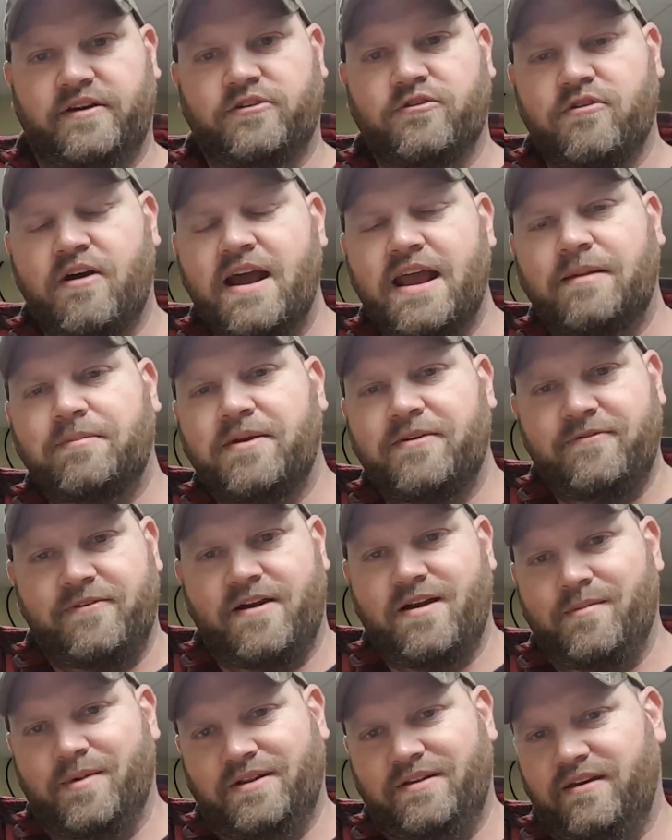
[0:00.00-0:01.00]
I try and be
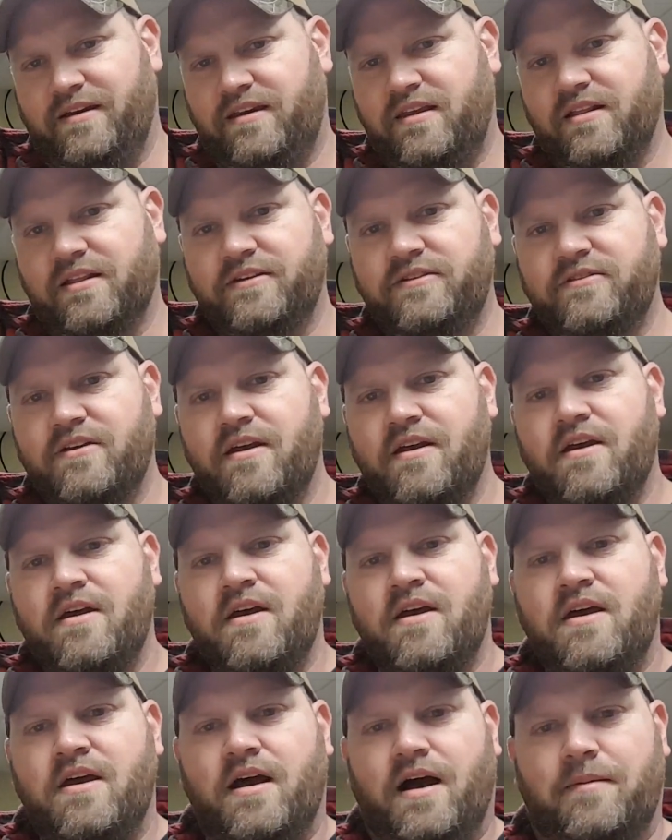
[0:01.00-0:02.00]
very meticulous
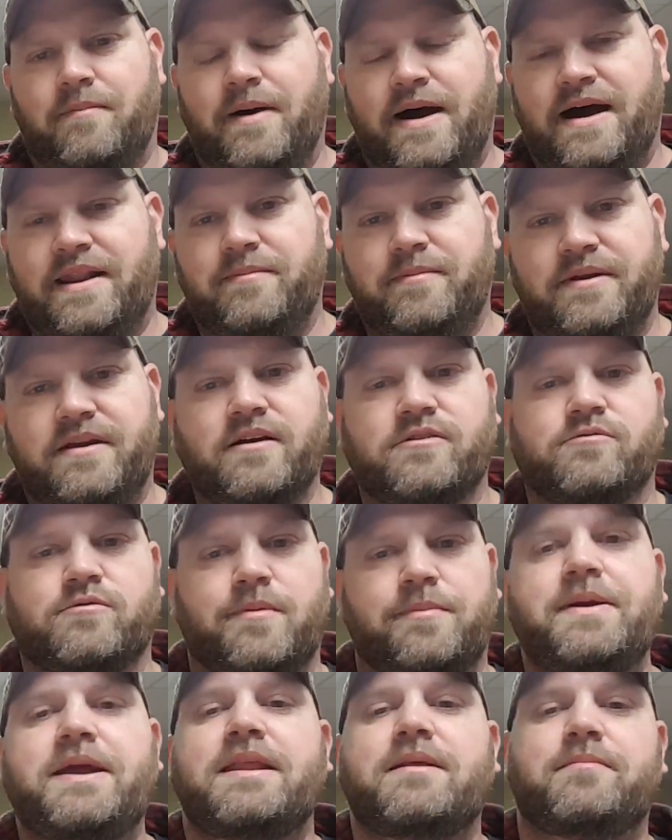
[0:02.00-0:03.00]
about it because
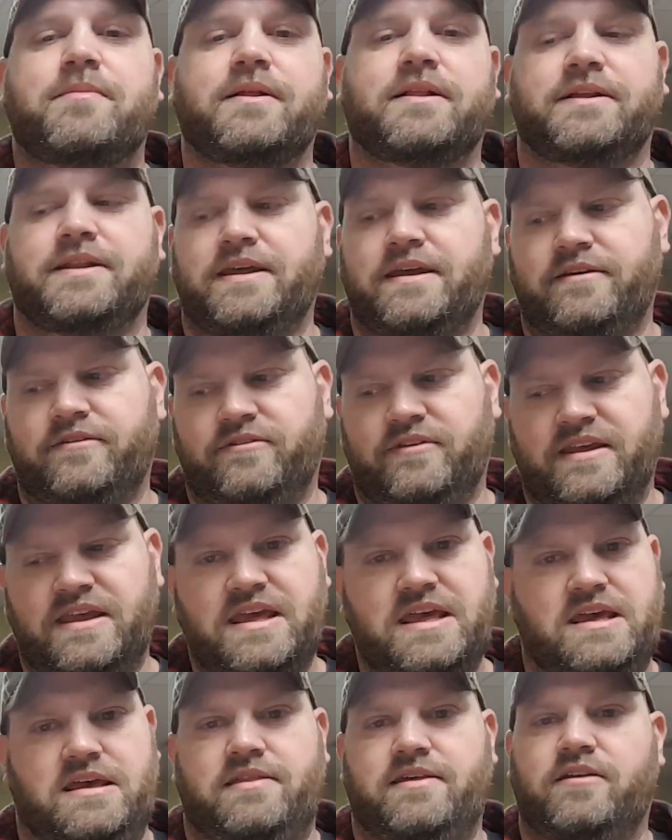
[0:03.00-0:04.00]
repeatability is the key.